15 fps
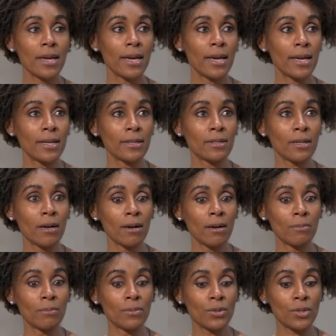And
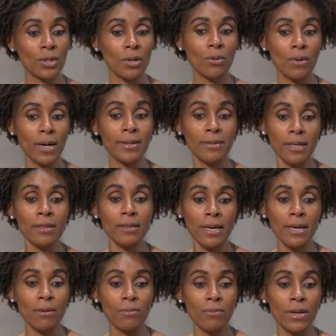um, so I think
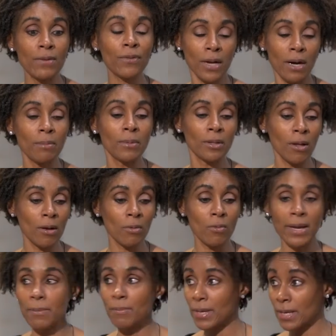that we've come a long
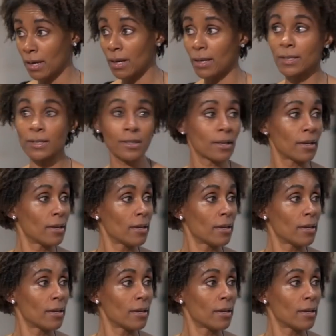way because